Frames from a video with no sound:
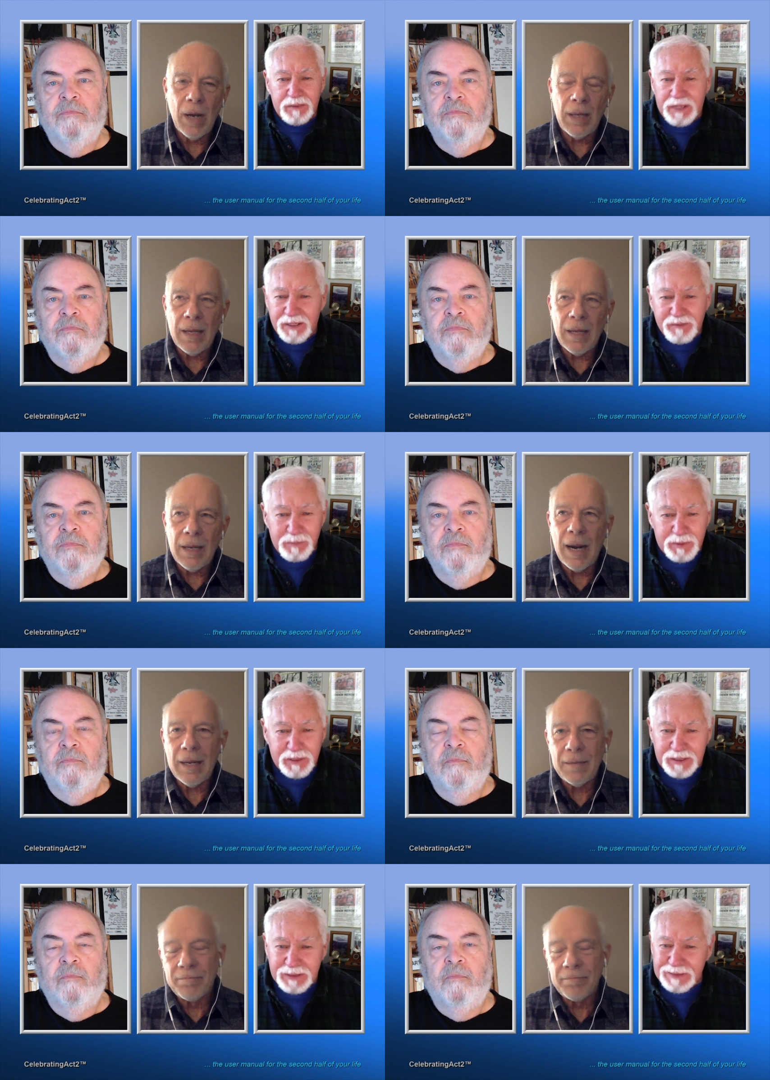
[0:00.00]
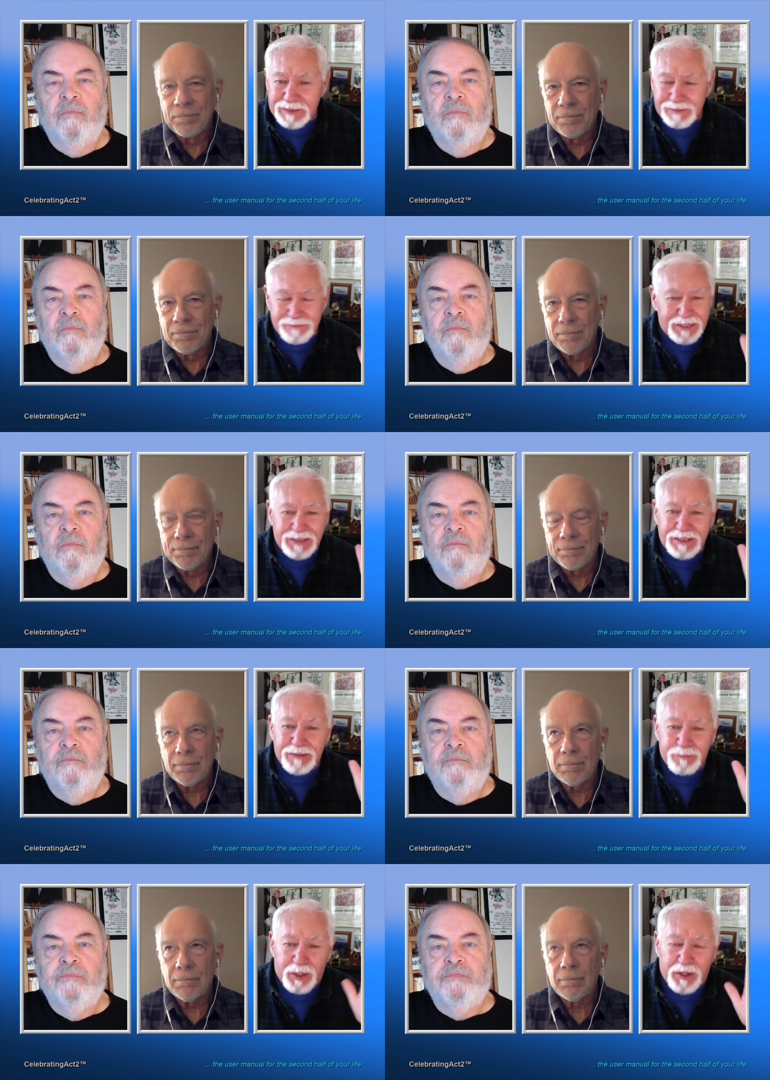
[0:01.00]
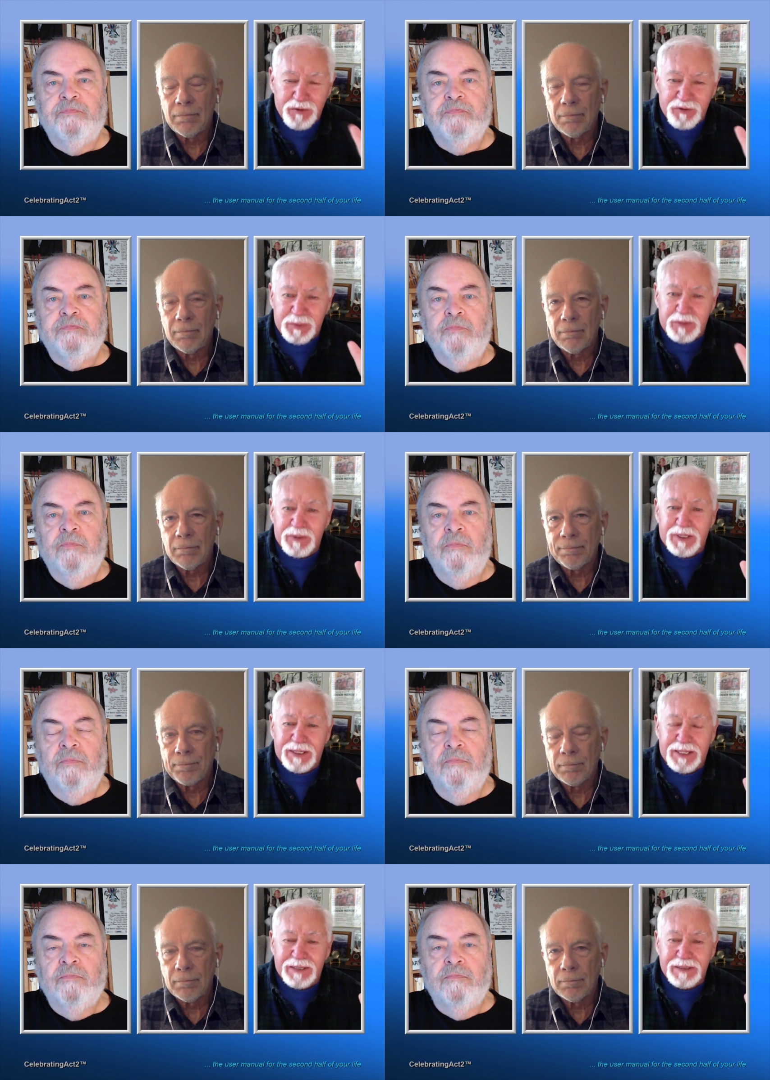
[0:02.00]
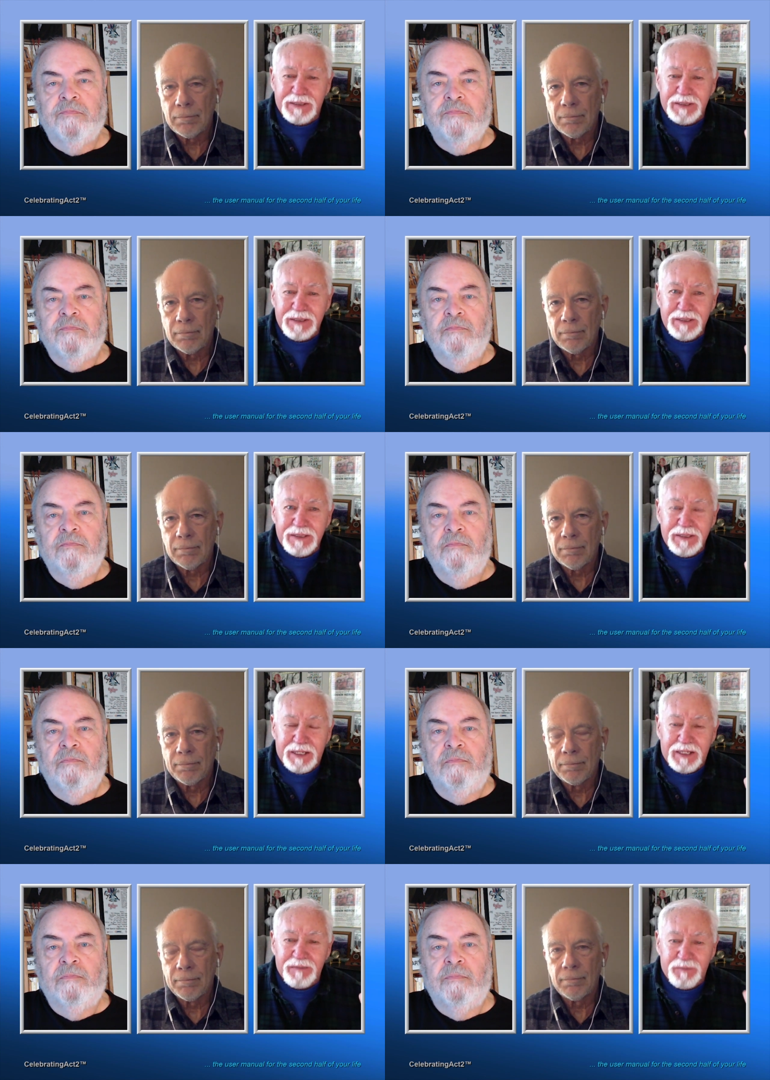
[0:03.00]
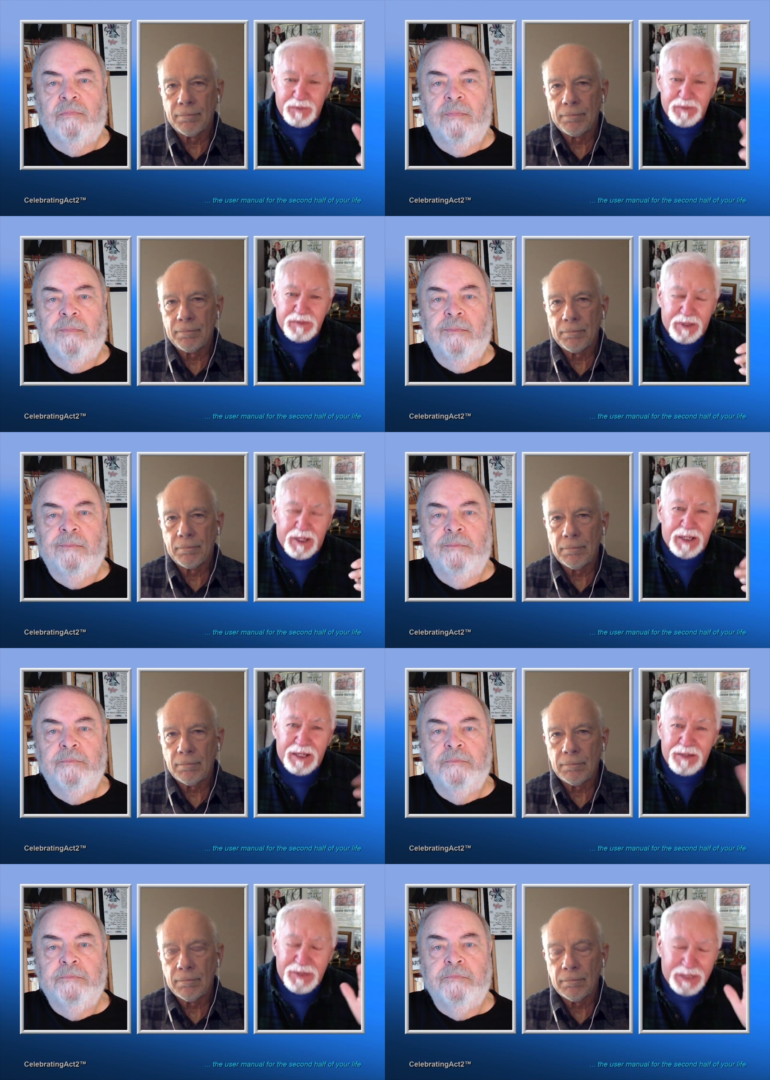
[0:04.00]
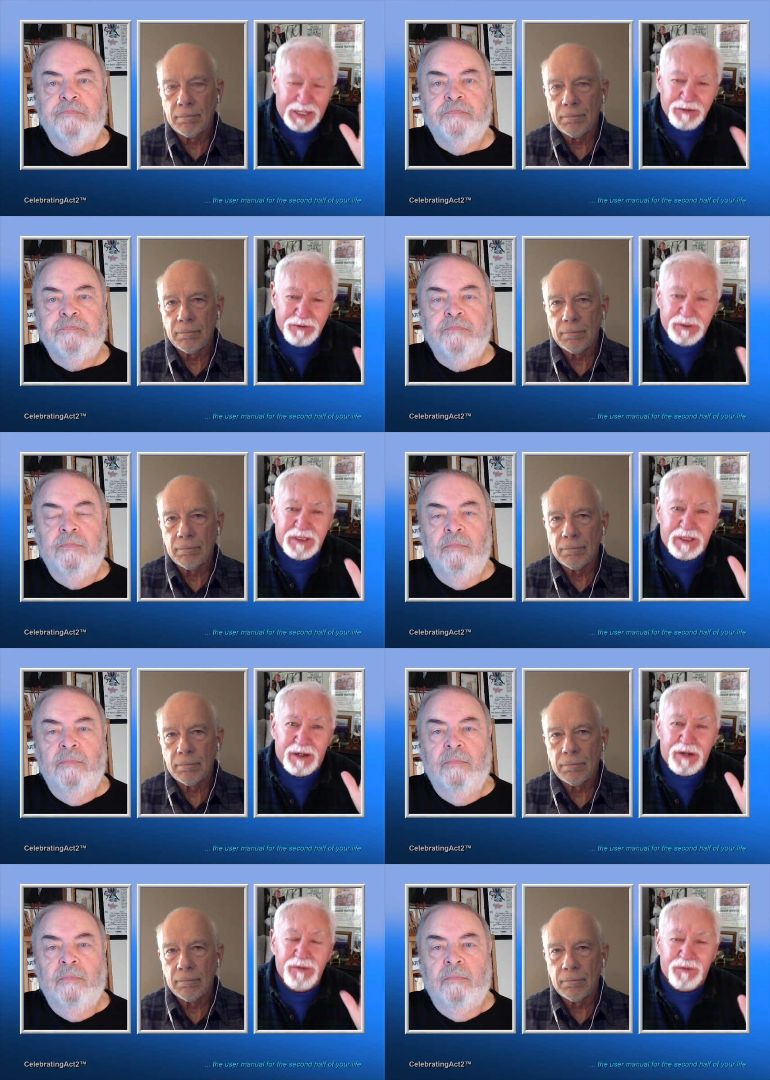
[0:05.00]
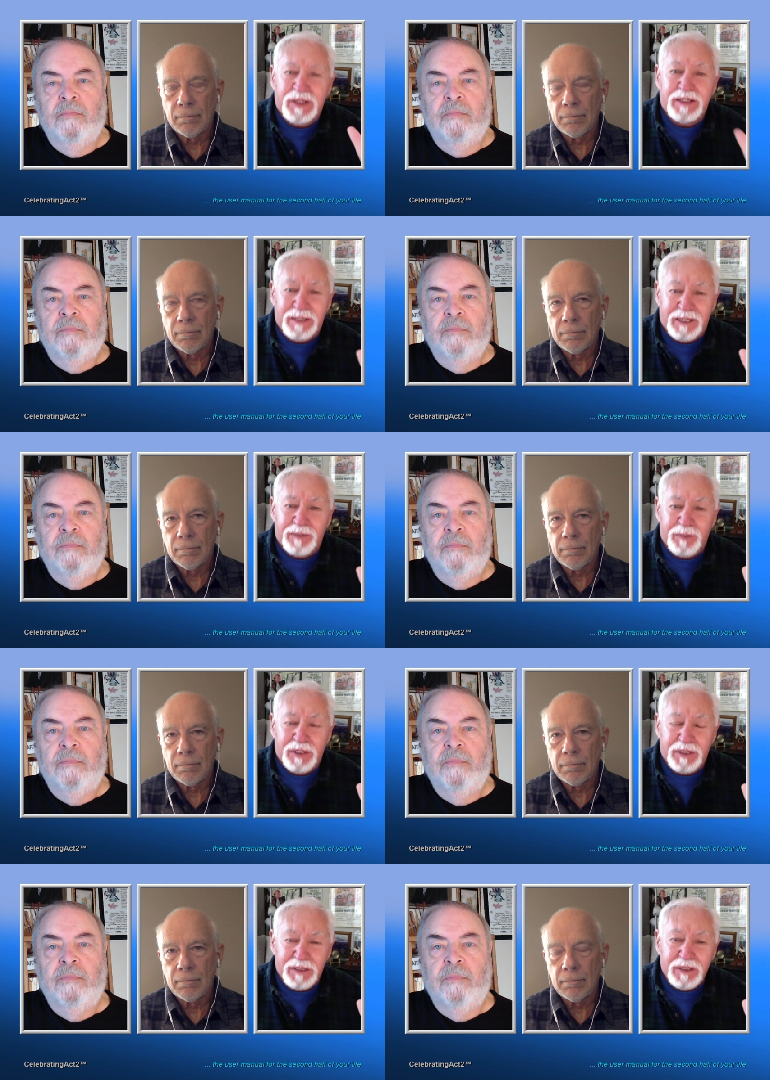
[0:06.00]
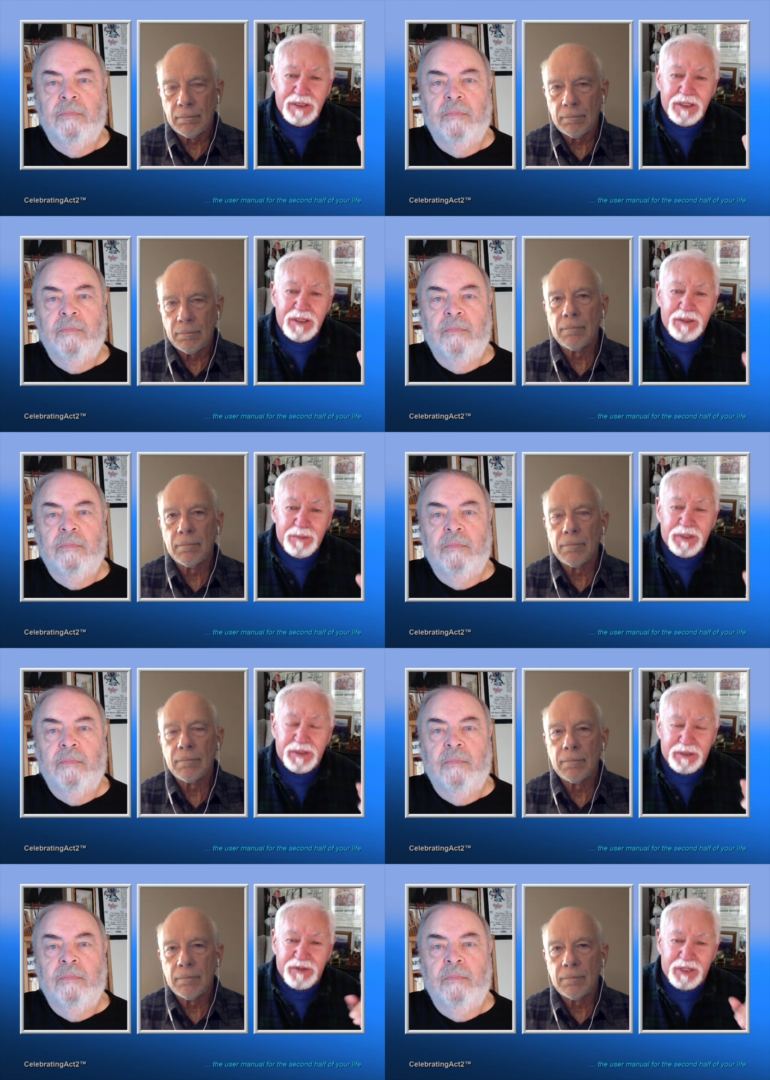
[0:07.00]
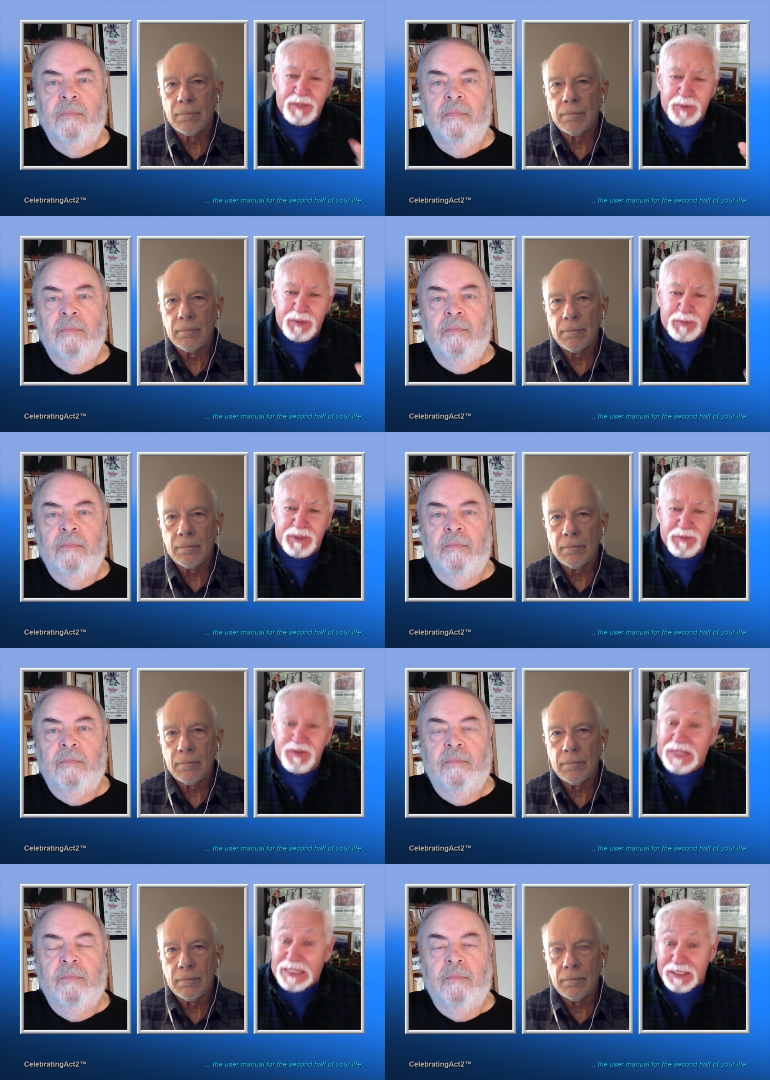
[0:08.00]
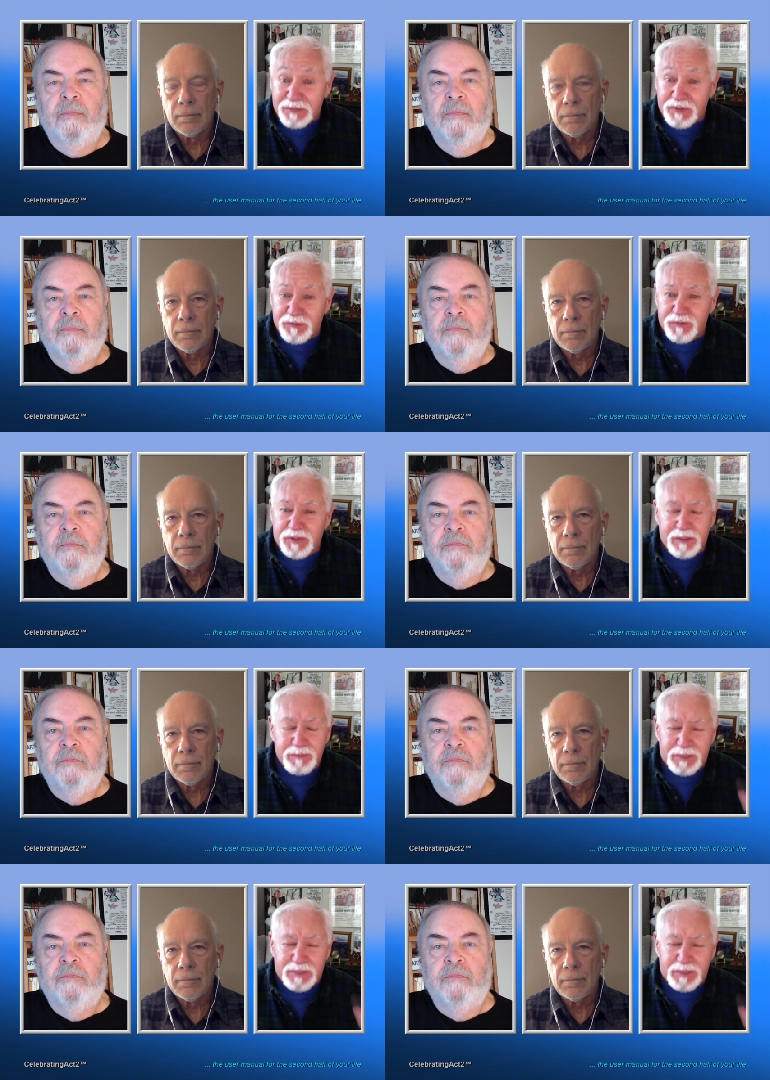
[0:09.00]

Speaker 1: well, not everybody. I, I, it bothers me when I get, and I've I haven't actually unfriended anybody, but there's a couple of people I'm thinking of unfriending